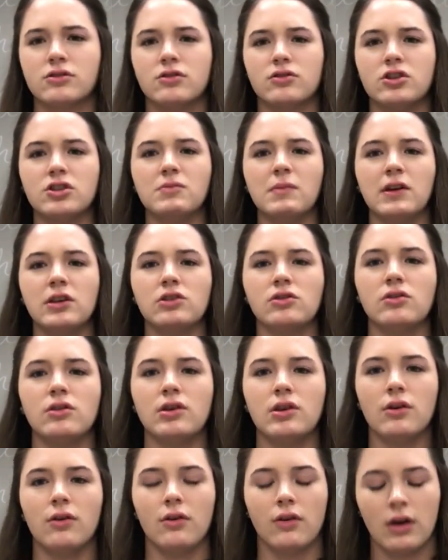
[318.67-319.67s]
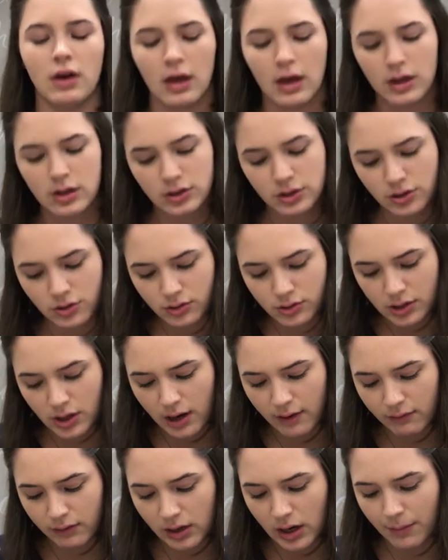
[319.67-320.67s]
So just make sure that your student's
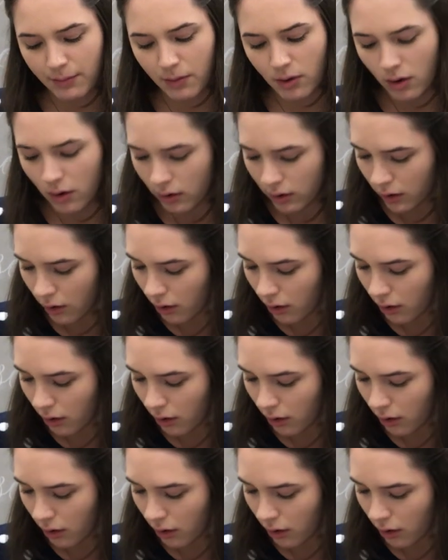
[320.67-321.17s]
covering up